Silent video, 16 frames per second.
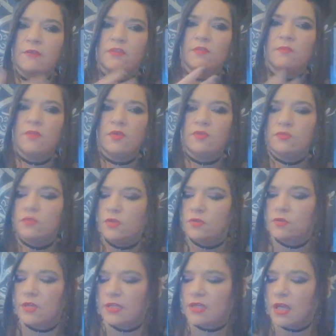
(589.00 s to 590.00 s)
The
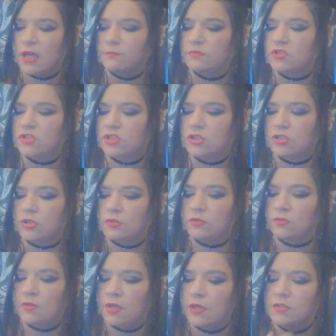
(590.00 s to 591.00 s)
moon comes to
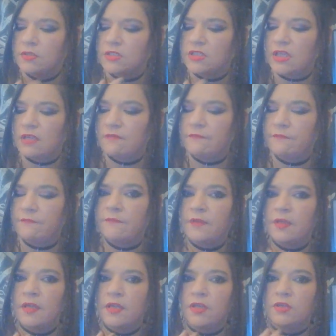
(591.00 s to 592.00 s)
you to give
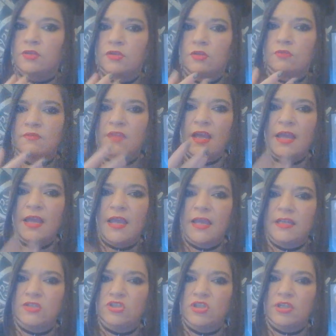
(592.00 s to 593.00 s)
you that
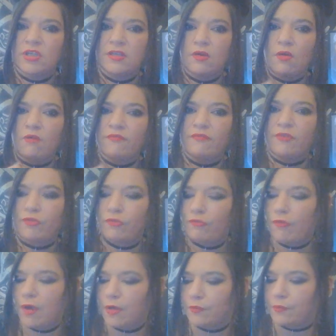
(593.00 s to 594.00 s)
energy of the
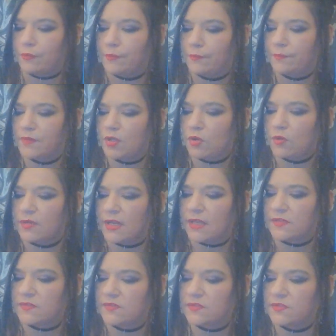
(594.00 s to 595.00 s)
crone
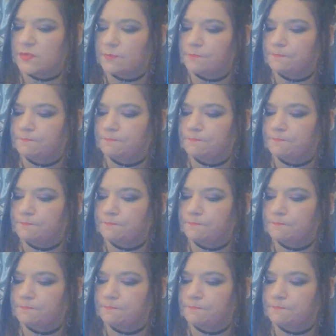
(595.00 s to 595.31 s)
goddess.